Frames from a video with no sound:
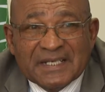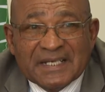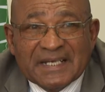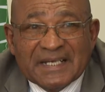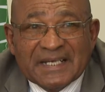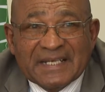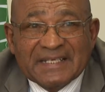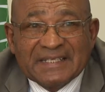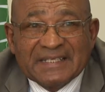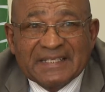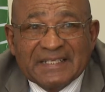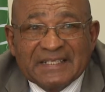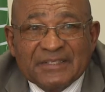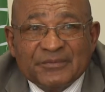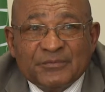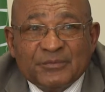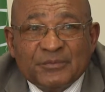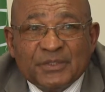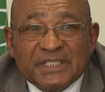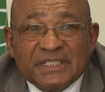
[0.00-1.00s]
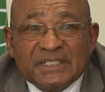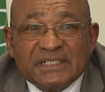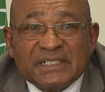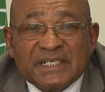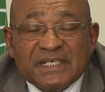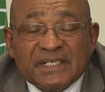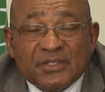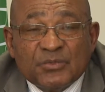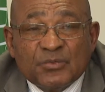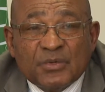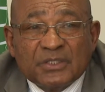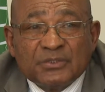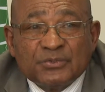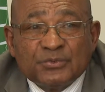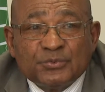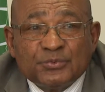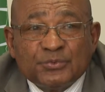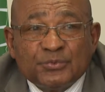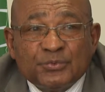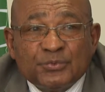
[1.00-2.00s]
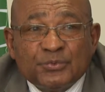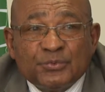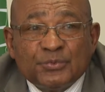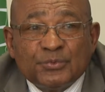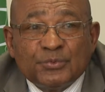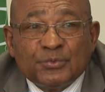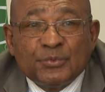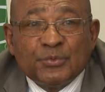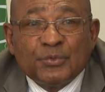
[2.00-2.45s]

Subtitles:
and if we really want to do